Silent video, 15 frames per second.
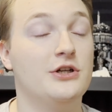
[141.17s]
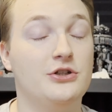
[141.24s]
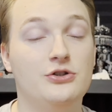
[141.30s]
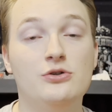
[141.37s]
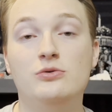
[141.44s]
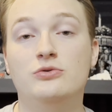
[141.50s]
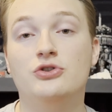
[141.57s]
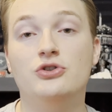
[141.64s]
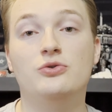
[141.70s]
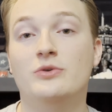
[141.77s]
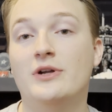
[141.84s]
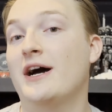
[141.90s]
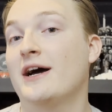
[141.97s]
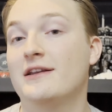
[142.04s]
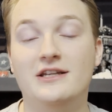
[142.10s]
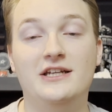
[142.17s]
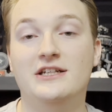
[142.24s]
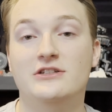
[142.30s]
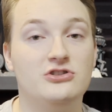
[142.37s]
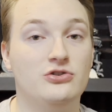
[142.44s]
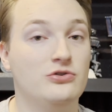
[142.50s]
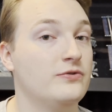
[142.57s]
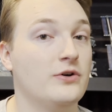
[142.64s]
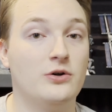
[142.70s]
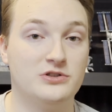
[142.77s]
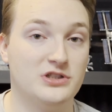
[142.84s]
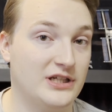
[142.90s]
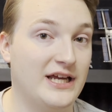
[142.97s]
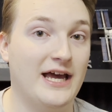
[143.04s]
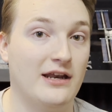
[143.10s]
You do not need to vote
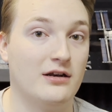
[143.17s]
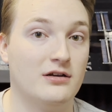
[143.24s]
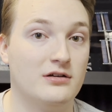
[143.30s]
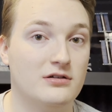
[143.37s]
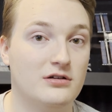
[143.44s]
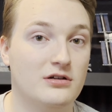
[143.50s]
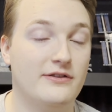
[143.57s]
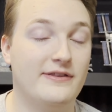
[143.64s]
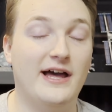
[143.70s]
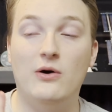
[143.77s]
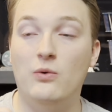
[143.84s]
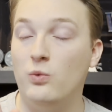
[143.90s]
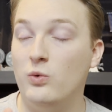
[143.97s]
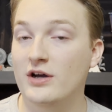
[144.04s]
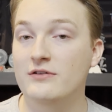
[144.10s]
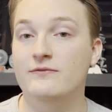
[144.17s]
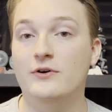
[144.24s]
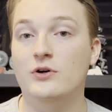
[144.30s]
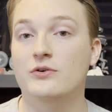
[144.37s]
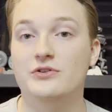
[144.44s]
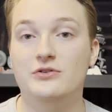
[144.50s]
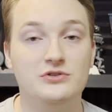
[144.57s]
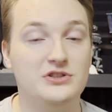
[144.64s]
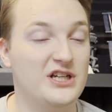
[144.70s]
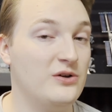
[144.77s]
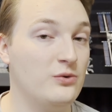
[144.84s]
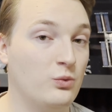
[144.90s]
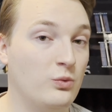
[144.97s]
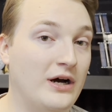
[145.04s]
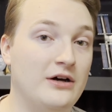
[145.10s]
again. That one vote you did
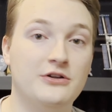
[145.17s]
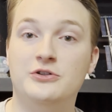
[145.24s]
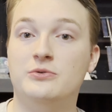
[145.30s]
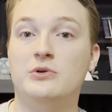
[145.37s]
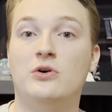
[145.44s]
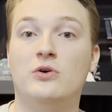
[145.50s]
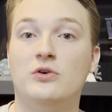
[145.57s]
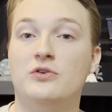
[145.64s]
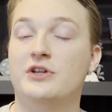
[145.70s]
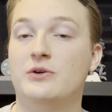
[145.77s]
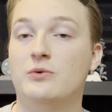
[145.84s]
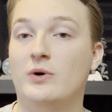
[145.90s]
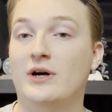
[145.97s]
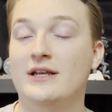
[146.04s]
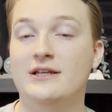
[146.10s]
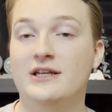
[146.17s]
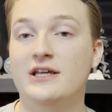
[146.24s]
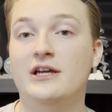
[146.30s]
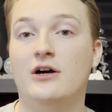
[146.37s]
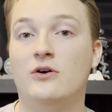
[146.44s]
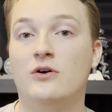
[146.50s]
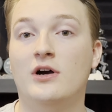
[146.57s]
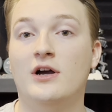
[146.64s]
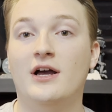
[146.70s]
while you were holding one Neo